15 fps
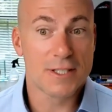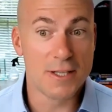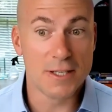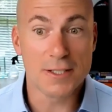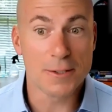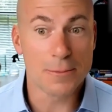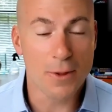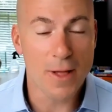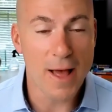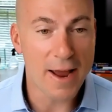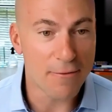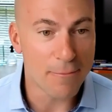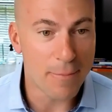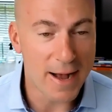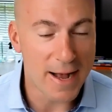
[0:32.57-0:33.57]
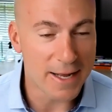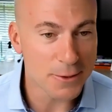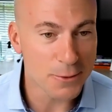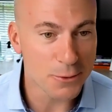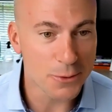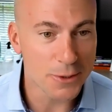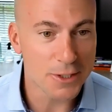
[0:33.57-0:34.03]
the supply of
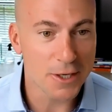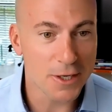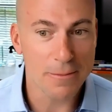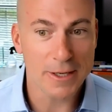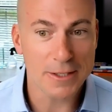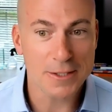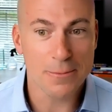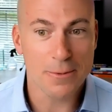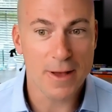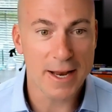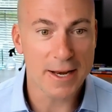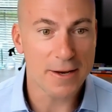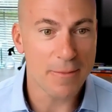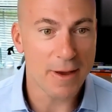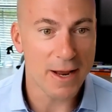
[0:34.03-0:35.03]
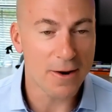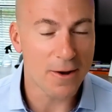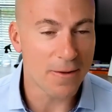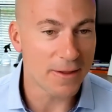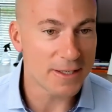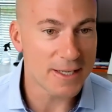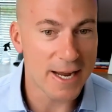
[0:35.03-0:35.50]
bonds, which we talk about supply and demand
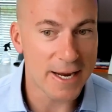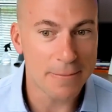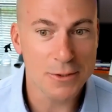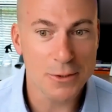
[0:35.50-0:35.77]
all the time.